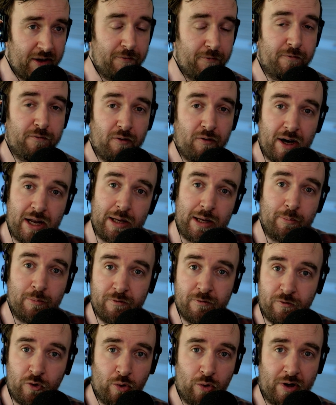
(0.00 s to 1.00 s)
frame
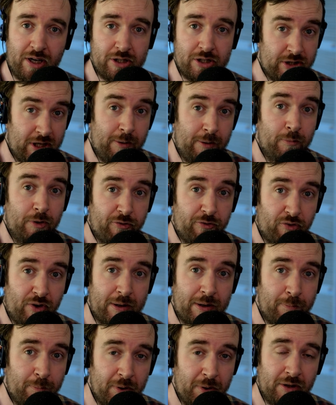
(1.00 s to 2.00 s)
for a timber
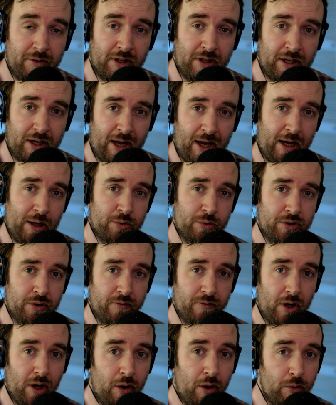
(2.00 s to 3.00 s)
frame building out of
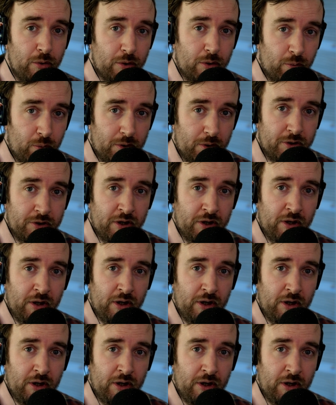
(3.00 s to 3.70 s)
oak wood,